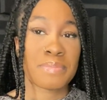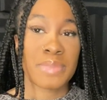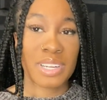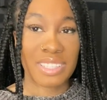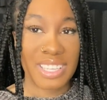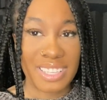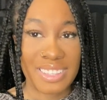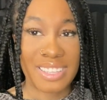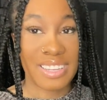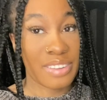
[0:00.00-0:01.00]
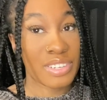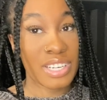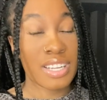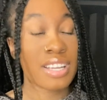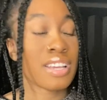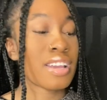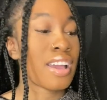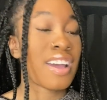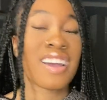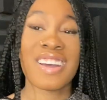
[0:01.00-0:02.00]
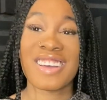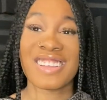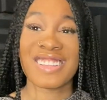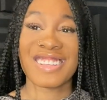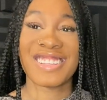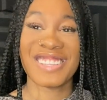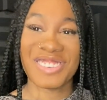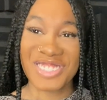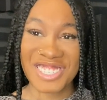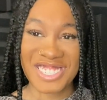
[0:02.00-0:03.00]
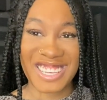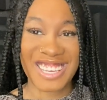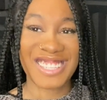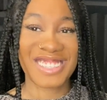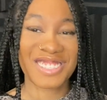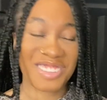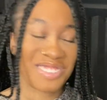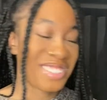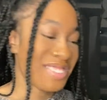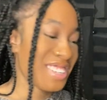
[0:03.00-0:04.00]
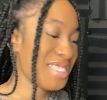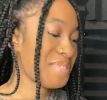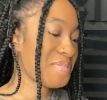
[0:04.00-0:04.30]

better late than never. Enough of your chat. Let's on to this video.